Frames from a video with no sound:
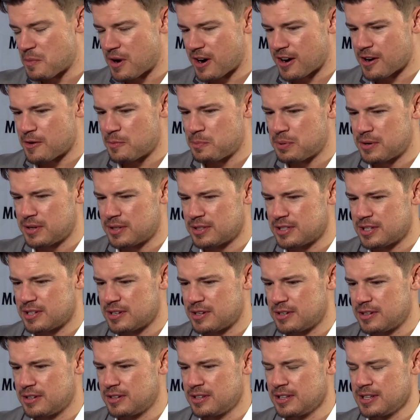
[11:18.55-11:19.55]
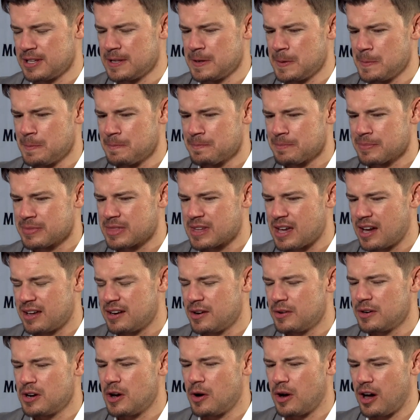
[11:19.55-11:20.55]
Marco Polo
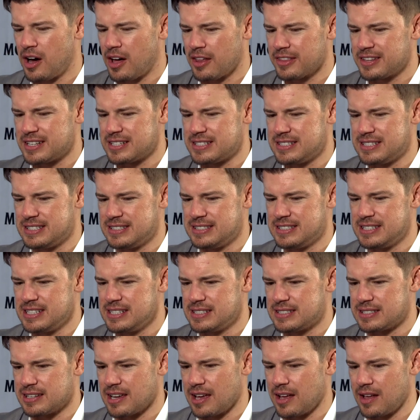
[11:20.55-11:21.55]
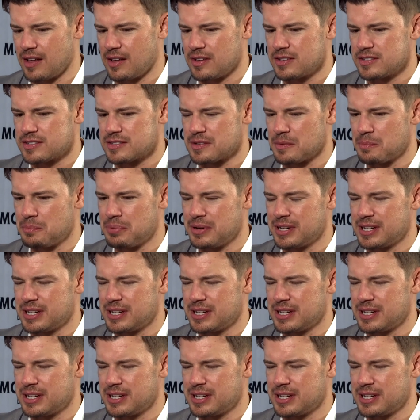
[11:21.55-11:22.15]
I don't know all the details,